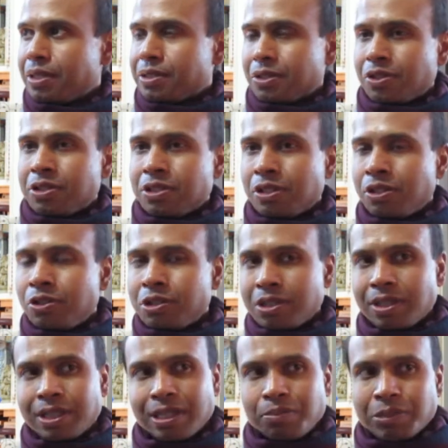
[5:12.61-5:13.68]
So the
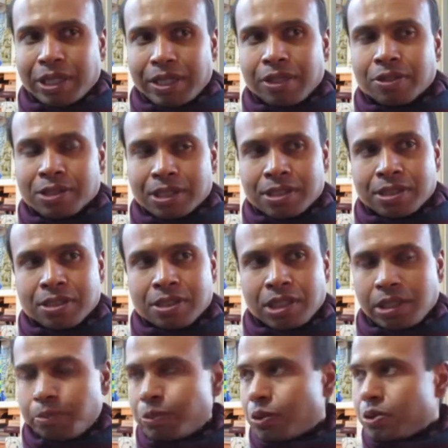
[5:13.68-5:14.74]
solution then, my ego says, is
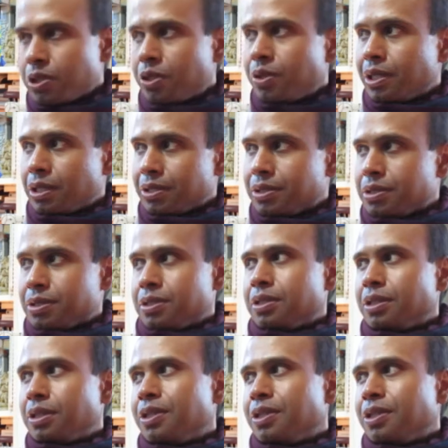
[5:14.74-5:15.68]
to eat more donuts.